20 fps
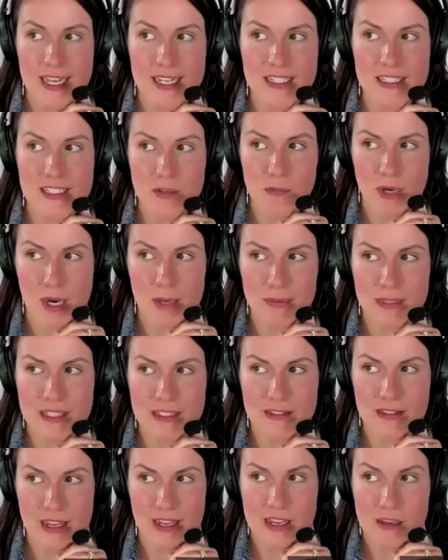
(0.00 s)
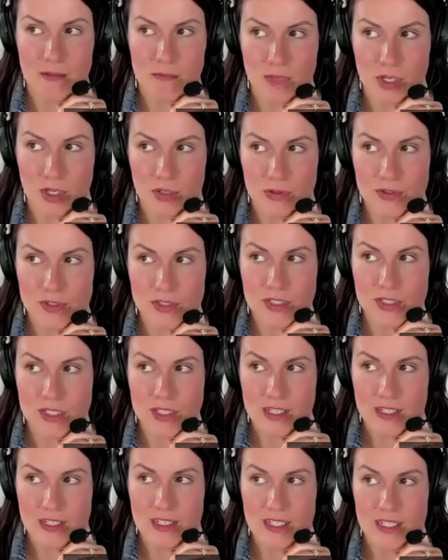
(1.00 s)
as probably like
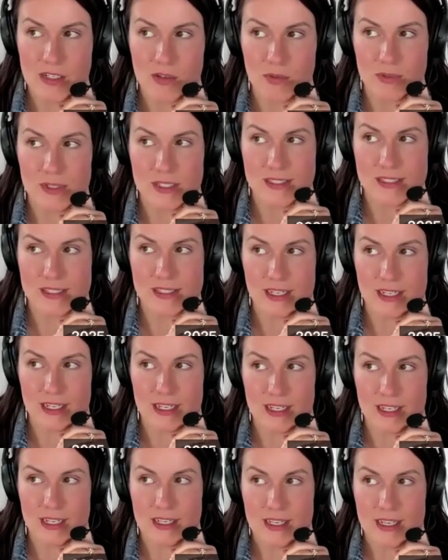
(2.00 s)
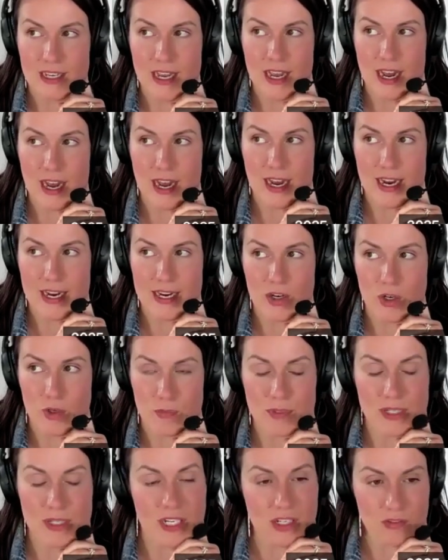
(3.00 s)
most, it was like
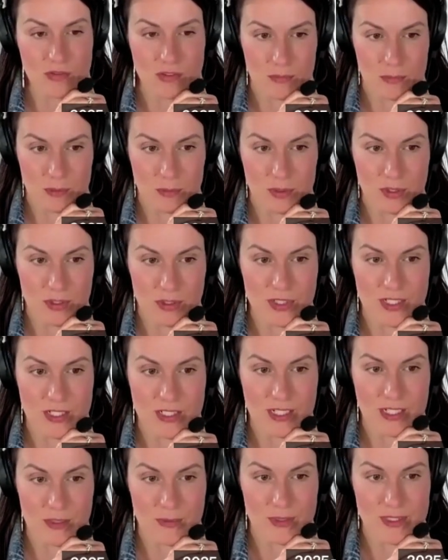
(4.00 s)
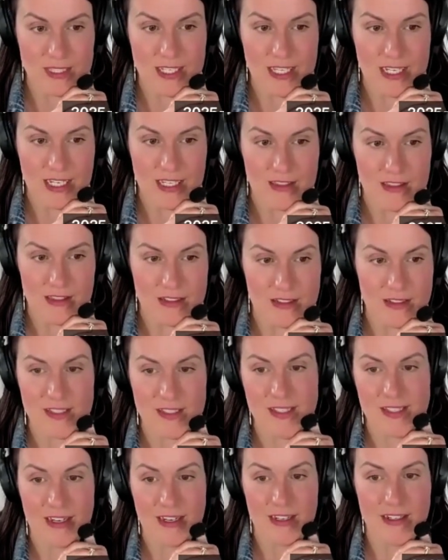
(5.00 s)
eye-opening from the person I was getting the
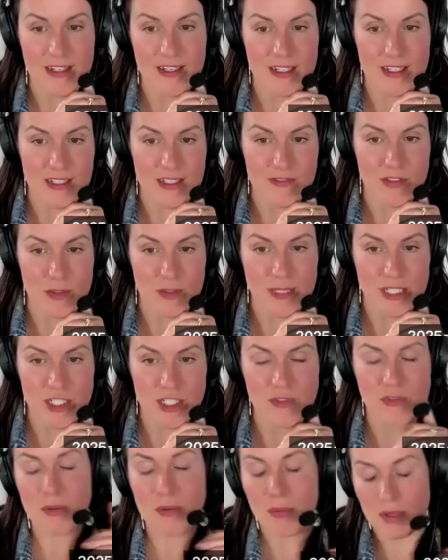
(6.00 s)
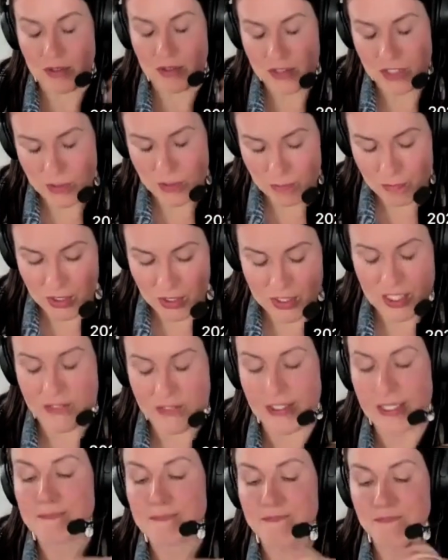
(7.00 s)
secondhand information from, or just parts
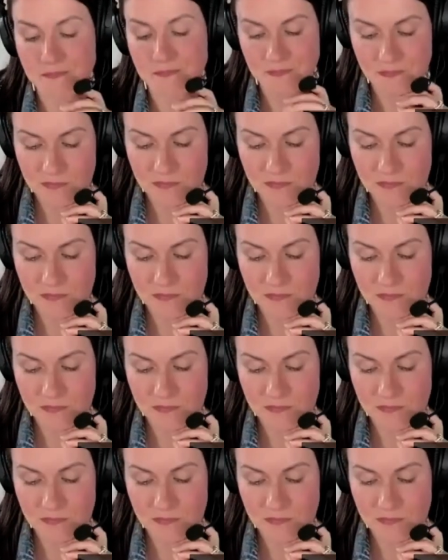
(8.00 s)
of it,